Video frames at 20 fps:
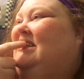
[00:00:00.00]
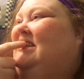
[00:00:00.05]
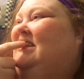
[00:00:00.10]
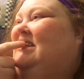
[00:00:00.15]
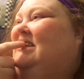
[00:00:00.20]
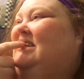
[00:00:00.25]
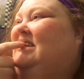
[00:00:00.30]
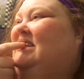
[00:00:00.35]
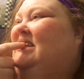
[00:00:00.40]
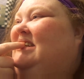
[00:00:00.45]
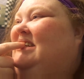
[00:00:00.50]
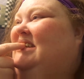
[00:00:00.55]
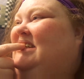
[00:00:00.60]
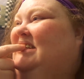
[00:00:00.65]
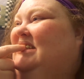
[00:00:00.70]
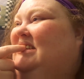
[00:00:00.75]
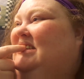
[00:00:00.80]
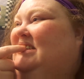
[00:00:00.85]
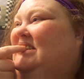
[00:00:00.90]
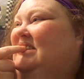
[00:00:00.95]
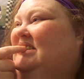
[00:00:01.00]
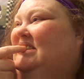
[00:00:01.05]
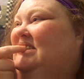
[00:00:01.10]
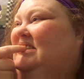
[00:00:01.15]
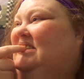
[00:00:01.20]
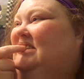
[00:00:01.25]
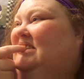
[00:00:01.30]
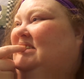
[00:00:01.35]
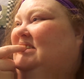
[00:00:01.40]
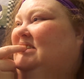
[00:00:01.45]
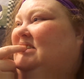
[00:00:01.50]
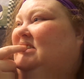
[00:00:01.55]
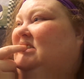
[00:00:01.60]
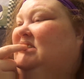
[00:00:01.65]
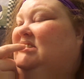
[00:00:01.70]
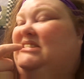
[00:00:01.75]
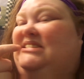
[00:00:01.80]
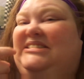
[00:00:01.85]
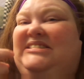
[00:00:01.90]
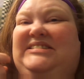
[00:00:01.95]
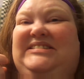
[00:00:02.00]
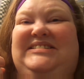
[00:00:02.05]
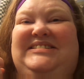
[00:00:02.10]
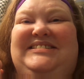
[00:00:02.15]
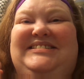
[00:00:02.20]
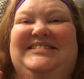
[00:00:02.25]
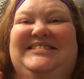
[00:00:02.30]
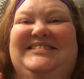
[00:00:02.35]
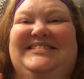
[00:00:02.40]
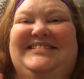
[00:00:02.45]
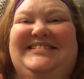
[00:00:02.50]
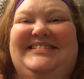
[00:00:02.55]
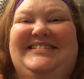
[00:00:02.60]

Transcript: (no one is talking)